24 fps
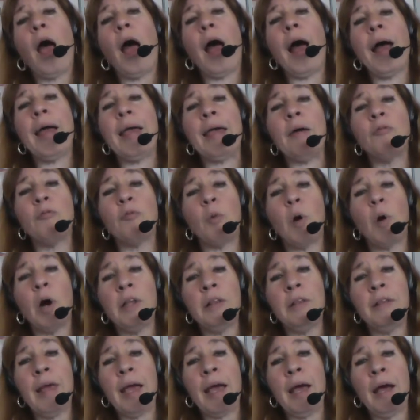I have
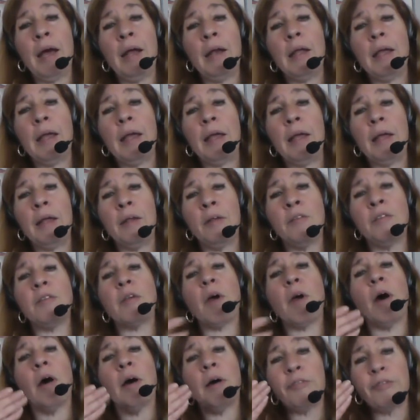one that is
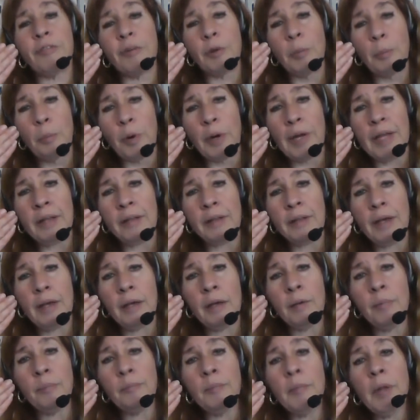uh, for
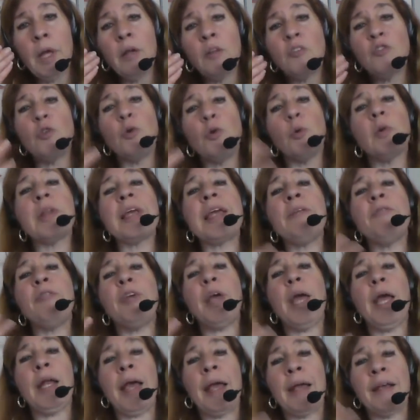breathing to
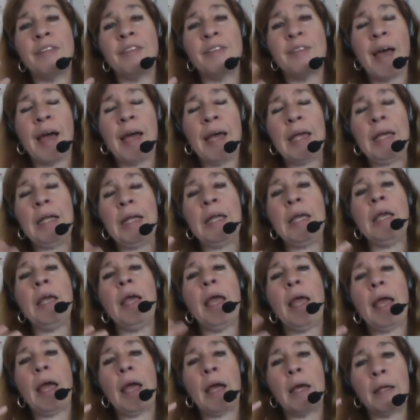alleviate
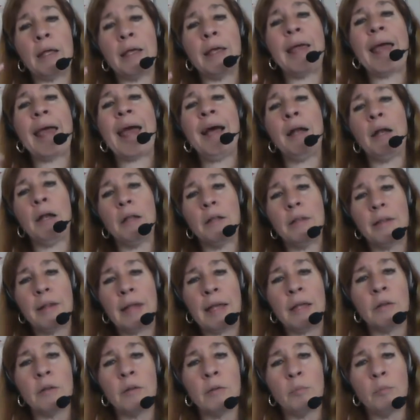anxiety and get
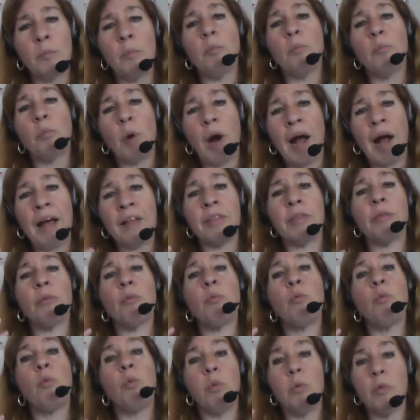the breath,
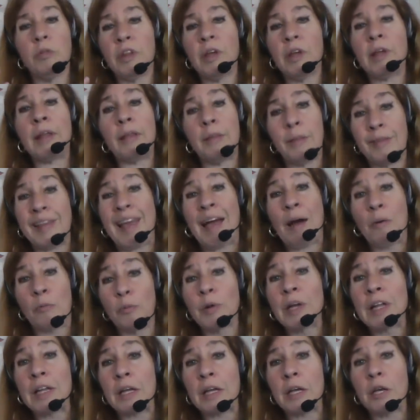the, that
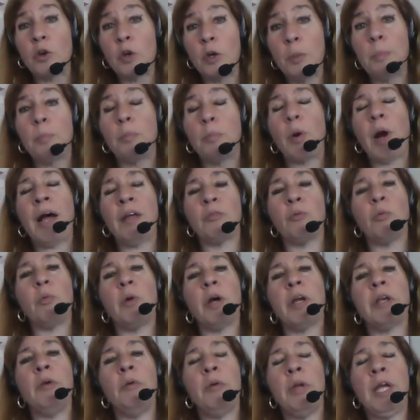really good breath
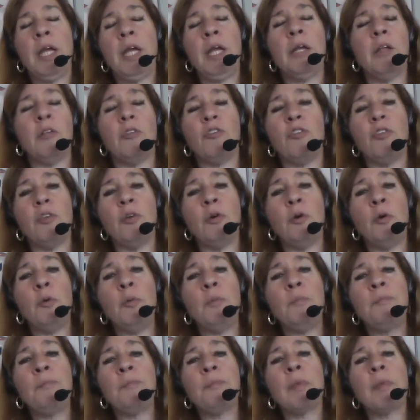where you need it to.